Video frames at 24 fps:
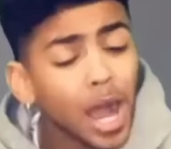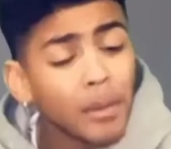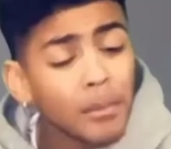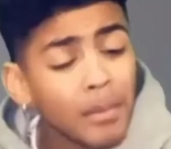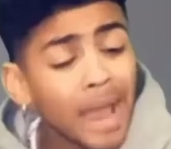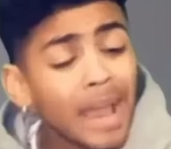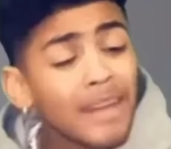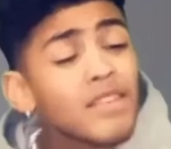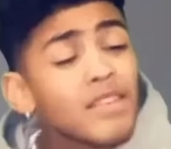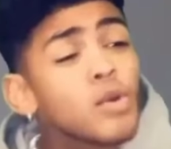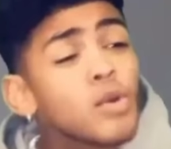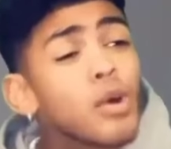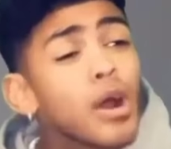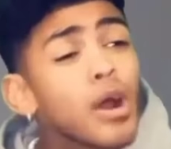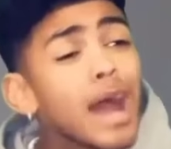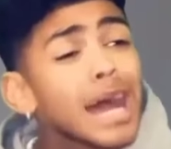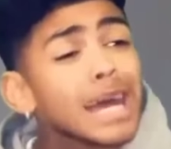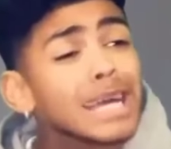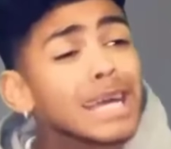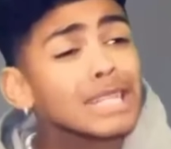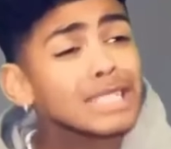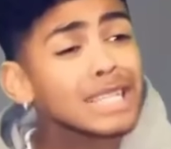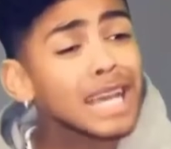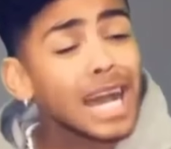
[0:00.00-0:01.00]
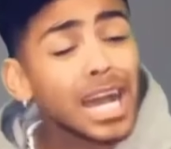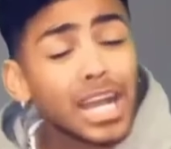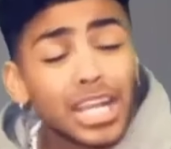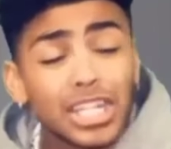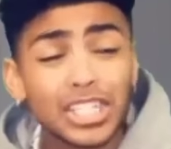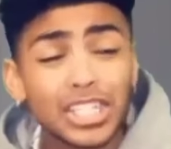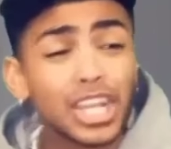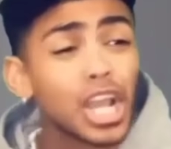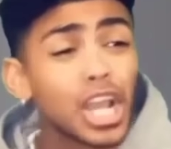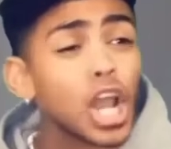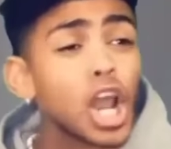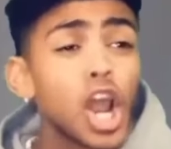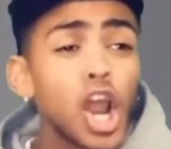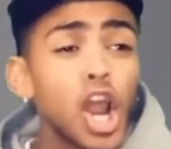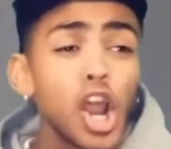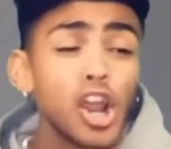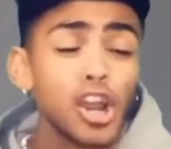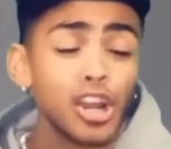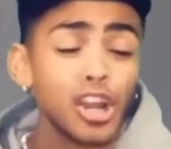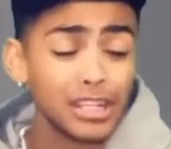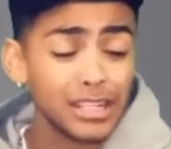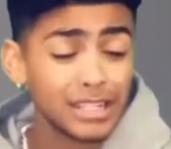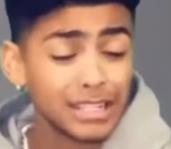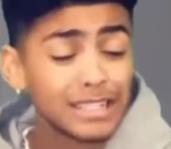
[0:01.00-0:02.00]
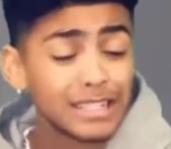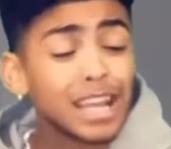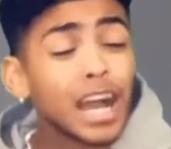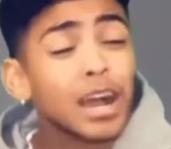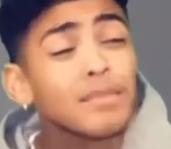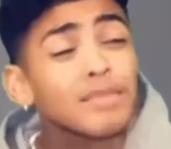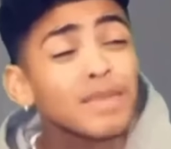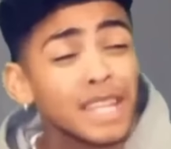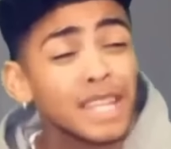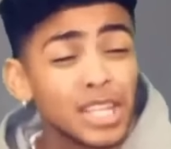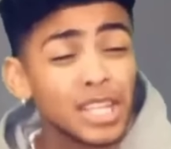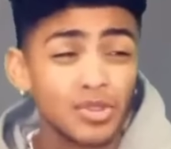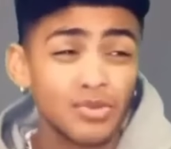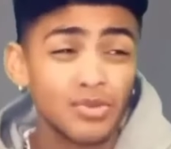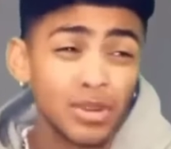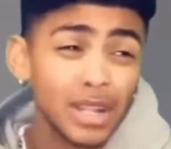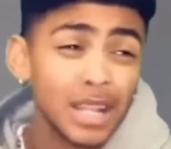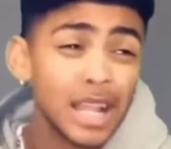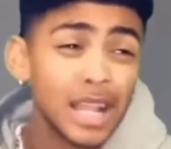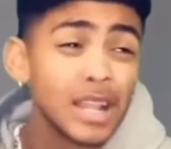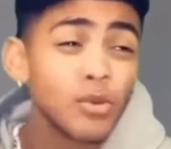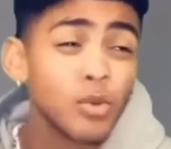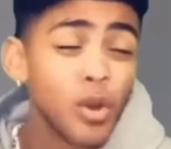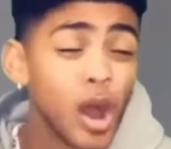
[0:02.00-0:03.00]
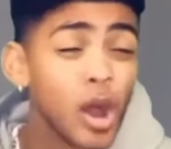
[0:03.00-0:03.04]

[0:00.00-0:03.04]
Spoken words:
Everywhere I touch, it hurts. Something's really